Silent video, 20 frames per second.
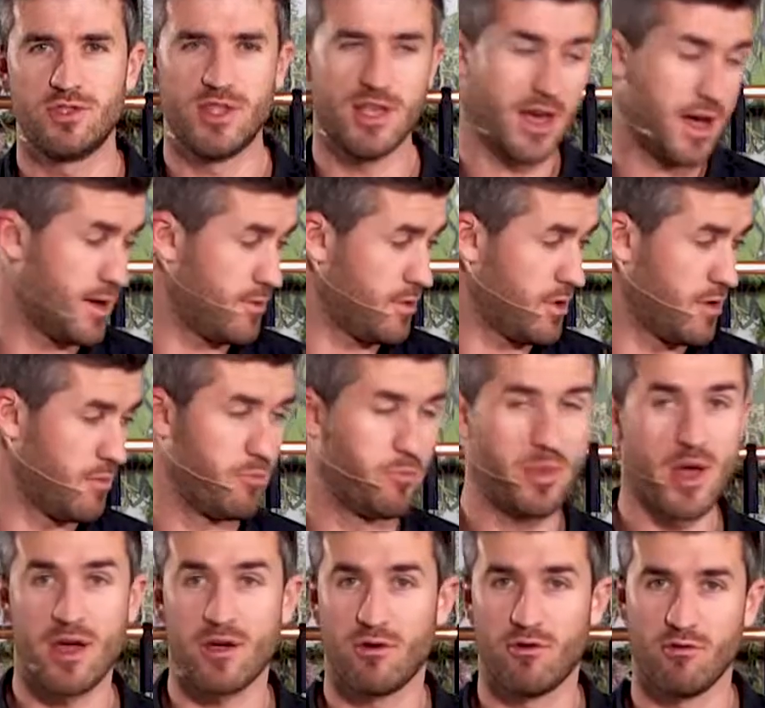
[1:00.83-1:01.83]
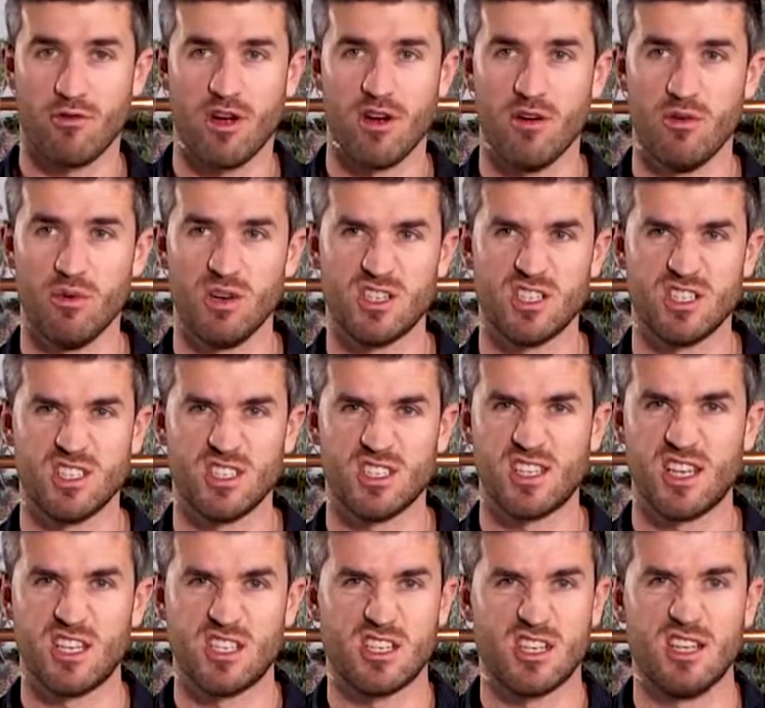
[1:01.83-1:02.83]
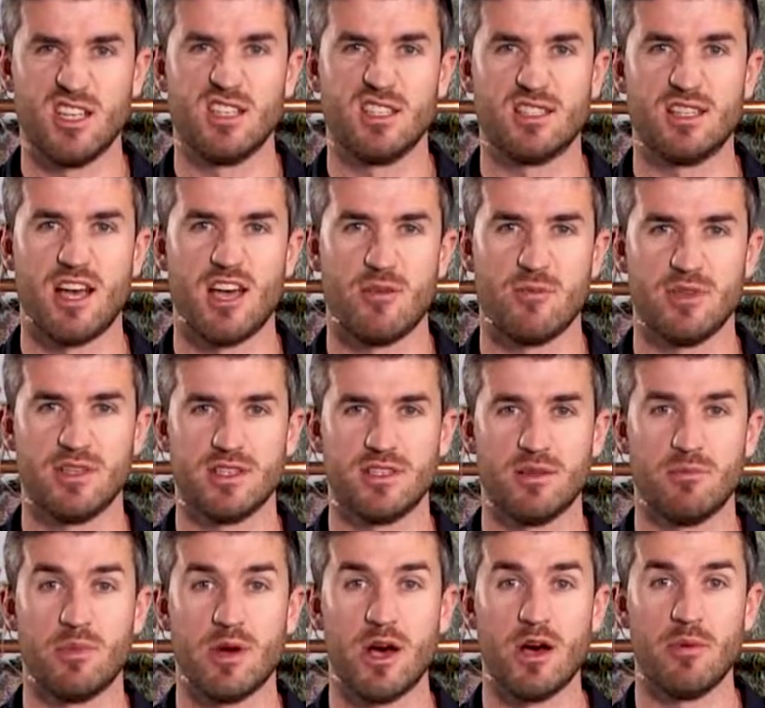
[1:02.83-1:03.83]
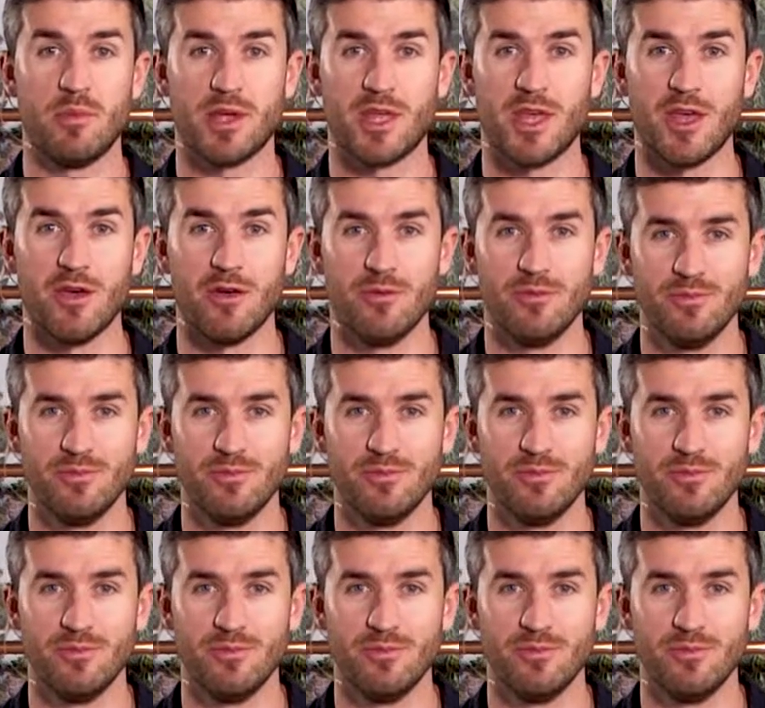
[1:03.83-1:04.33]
our big grill, which is essentially the same as a barbecue.